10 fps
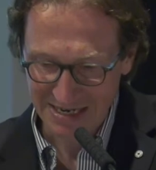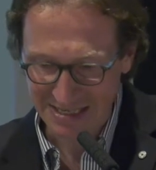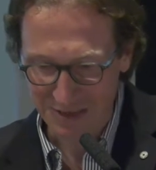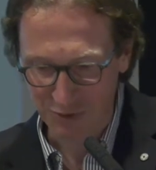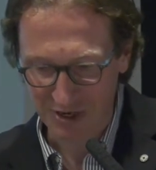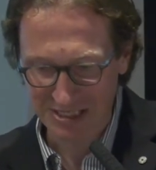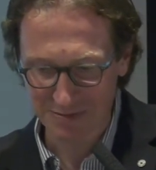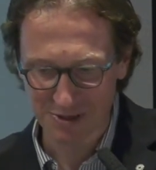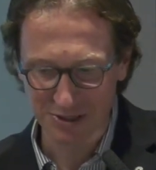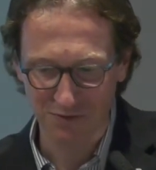that the
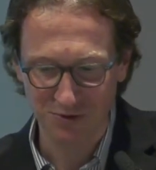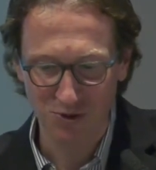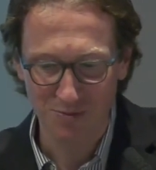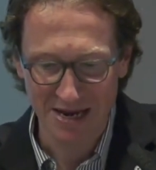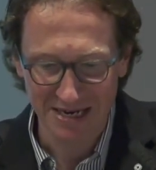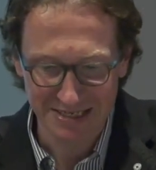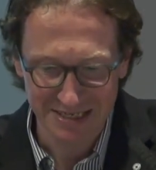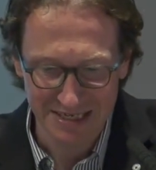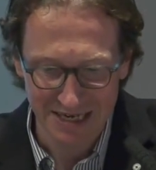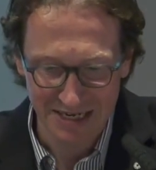principles of
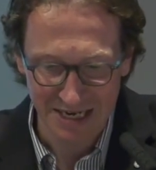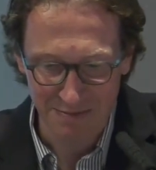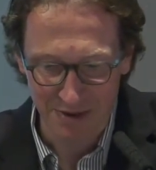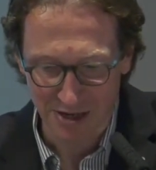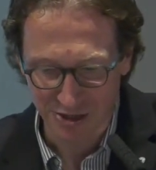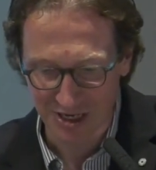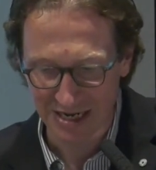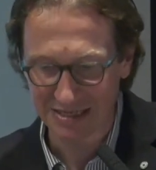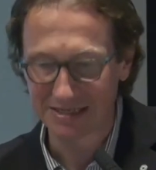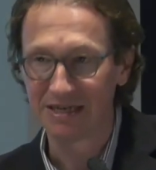humanity and
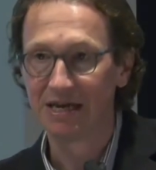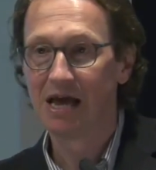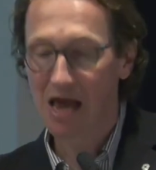impartiality